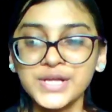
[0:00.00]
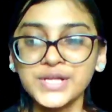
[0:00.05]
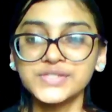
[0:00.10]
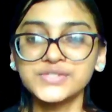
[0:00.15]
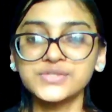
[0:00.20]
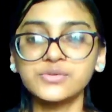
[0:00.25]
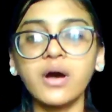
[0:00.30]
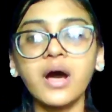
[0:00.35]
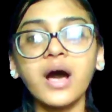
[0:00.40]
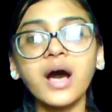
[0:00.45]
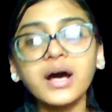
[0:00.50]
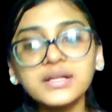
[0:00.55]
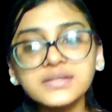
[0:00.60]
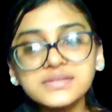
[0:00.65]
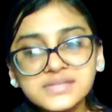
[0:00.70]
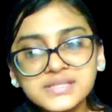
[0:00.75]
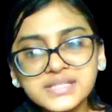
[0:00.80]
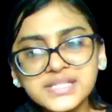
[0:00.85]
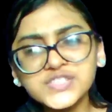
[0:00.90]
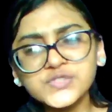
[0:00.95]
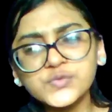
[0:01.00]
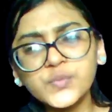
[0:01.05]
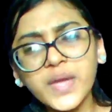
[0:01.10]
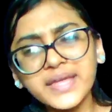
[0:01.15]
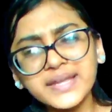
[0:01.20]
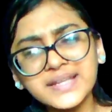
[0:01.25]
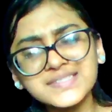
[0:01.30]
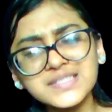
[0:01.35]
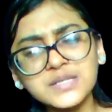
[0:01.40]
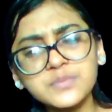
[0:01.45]
So answer is
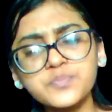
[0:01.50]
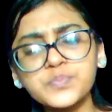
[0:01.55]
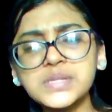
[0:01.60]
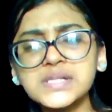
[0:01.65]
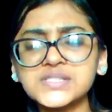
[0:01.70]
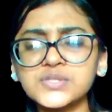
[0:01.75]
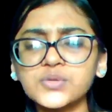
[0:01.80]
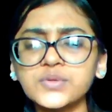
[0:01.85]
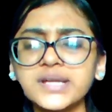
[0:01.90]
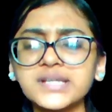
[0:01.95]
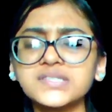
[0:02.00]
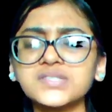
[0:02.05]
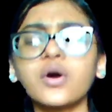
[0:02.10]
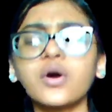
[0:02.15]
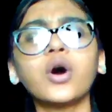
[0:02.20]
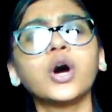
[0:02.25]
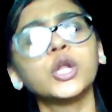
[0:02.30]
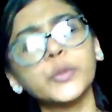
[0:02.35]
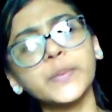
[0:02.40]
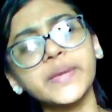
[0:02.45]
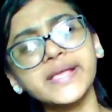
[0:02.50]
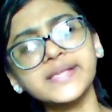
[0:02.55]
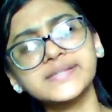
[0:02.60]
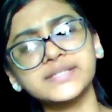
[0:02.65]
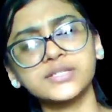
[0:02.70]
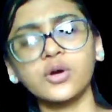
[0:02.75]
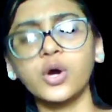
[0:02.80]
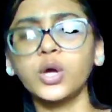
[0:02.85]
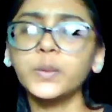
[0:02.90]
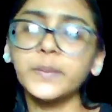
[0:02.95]
very simple, students. Always
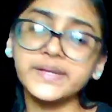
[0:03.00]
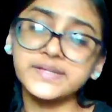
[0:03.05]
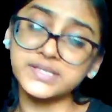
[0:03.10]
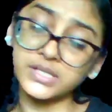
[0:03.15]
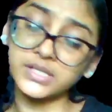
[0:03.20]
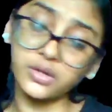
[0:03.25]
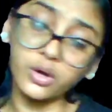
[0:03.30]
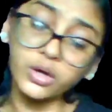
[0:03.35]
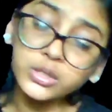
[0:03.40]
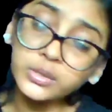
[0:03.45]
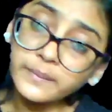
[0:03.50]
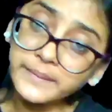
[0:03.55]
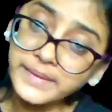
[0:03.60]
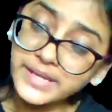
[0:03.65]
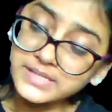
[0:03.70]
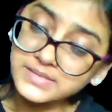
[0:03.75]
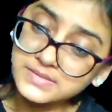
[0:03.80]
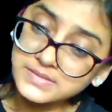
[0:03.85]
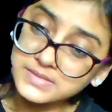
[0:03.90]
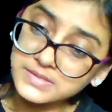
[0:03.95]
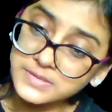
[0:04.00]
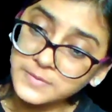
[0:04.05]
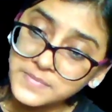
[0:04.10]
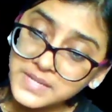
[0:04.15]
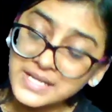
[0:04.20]
and always and always,